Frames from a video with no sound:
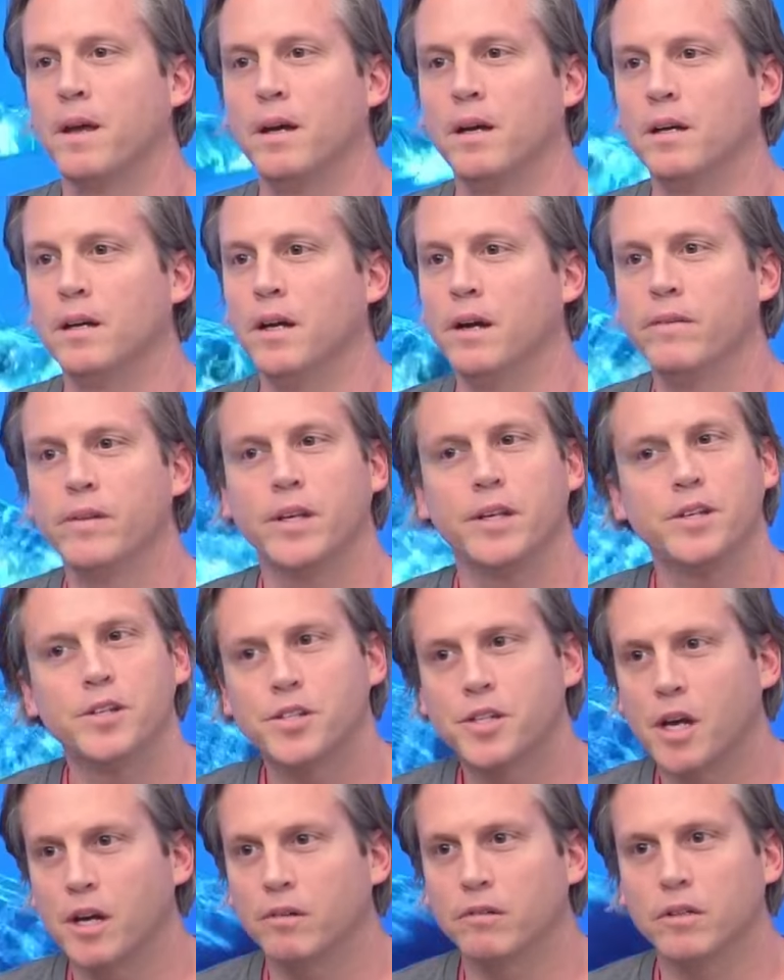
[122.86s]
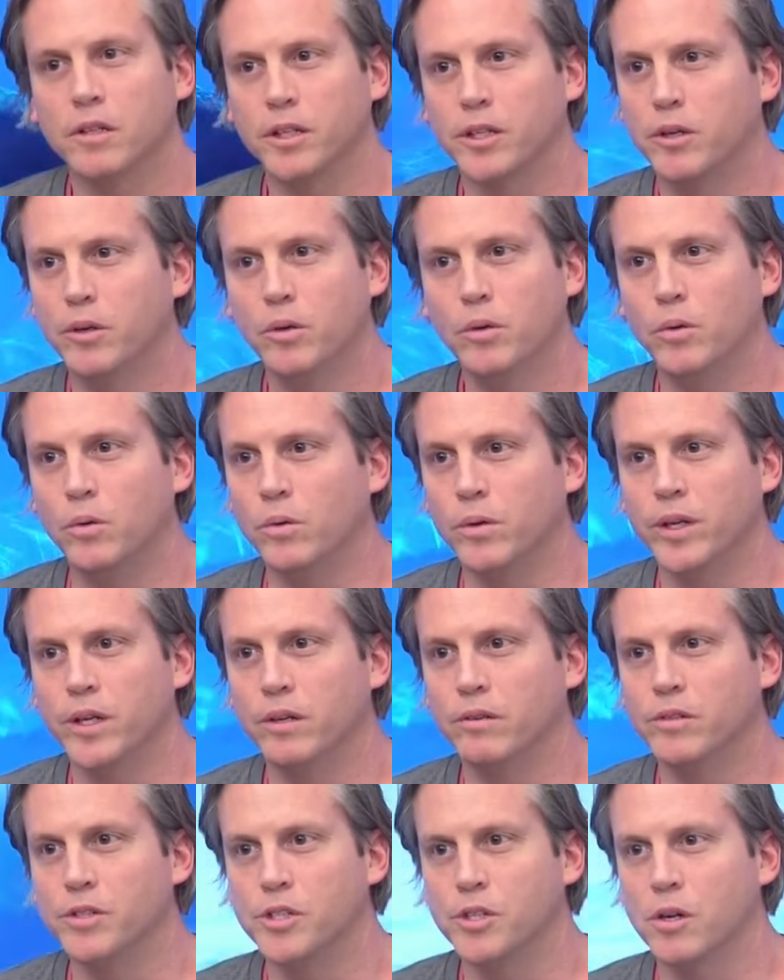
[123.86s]
uh, everything just got really cool.
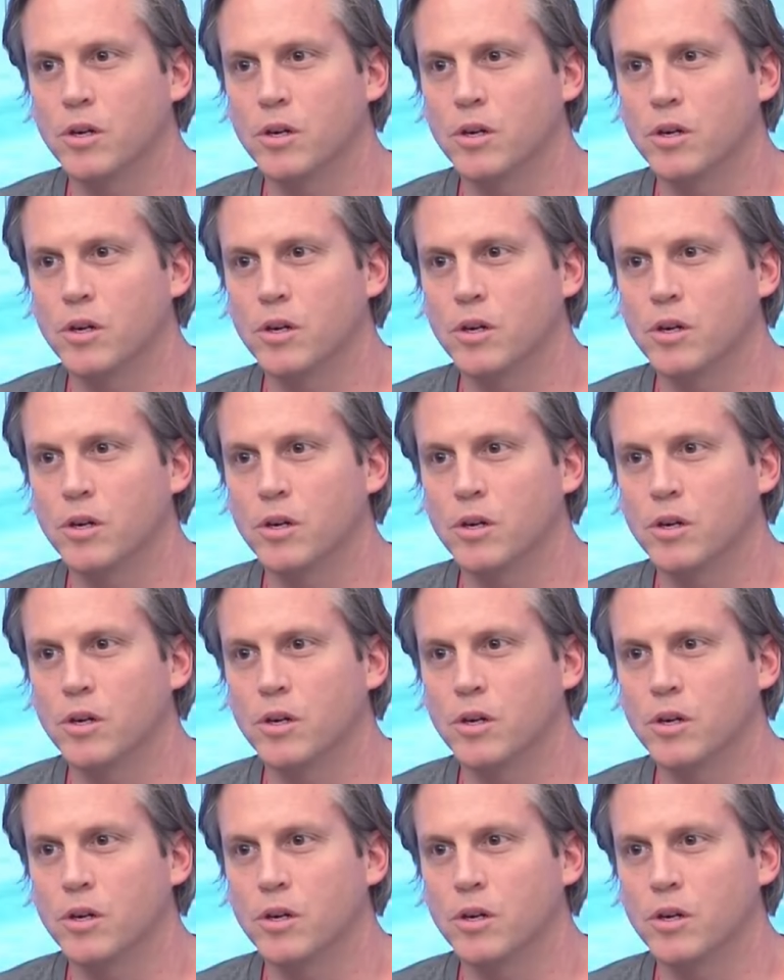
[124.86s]
You know, the